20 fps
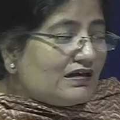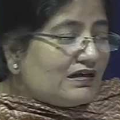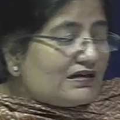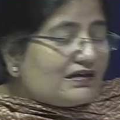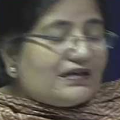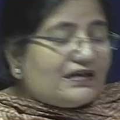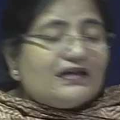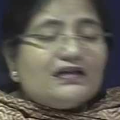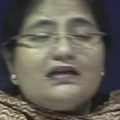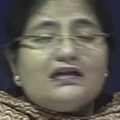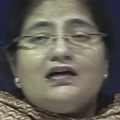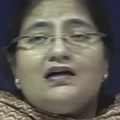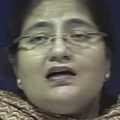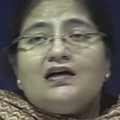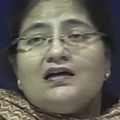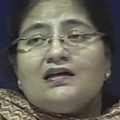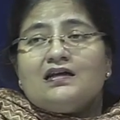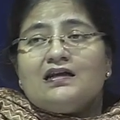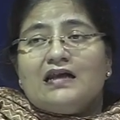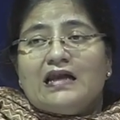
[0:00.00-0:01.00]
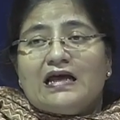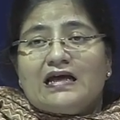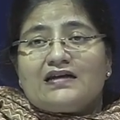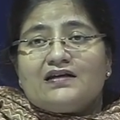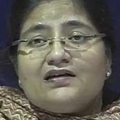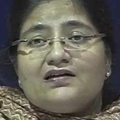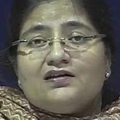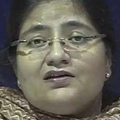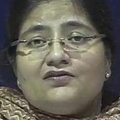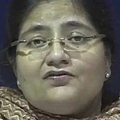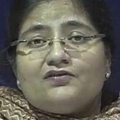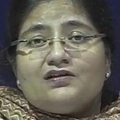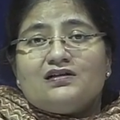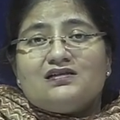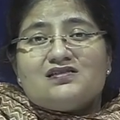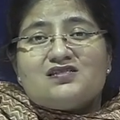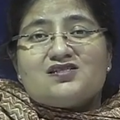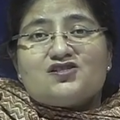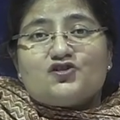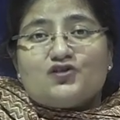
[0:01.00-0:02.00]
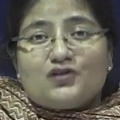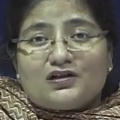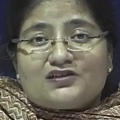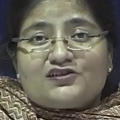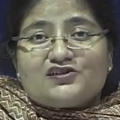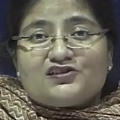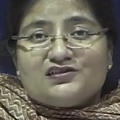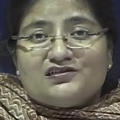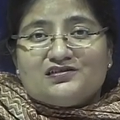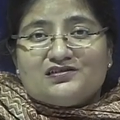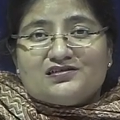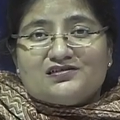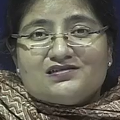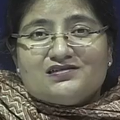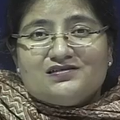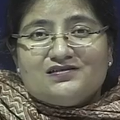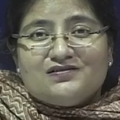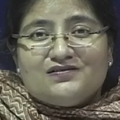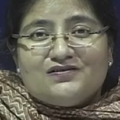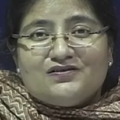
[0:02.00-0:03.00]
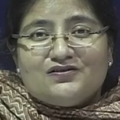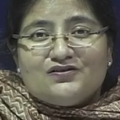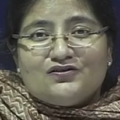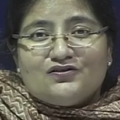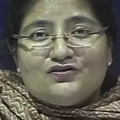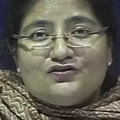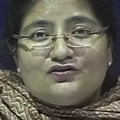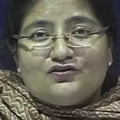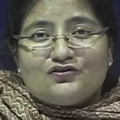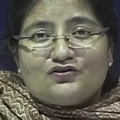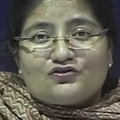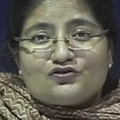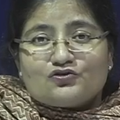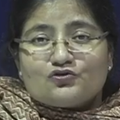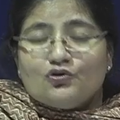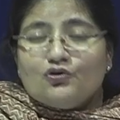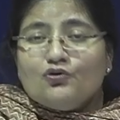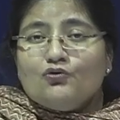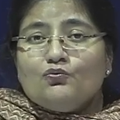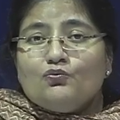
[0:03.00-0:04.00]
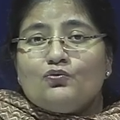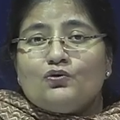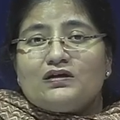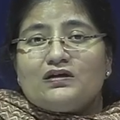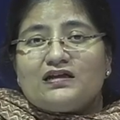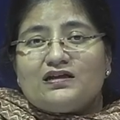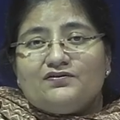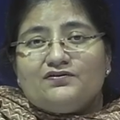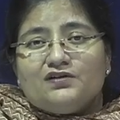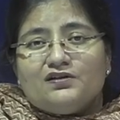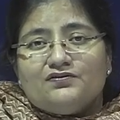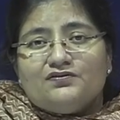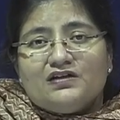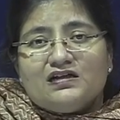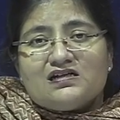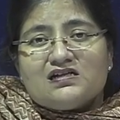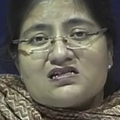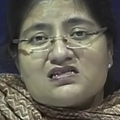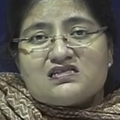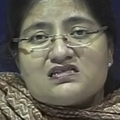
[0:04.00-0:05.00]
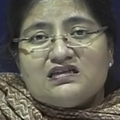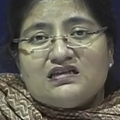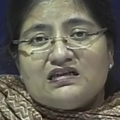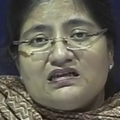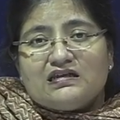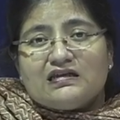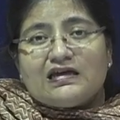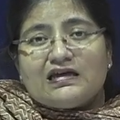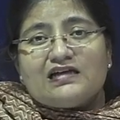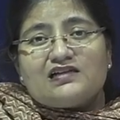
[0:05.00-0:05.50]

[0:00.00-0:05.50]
Data are narrative constructions. So whatever we are seeing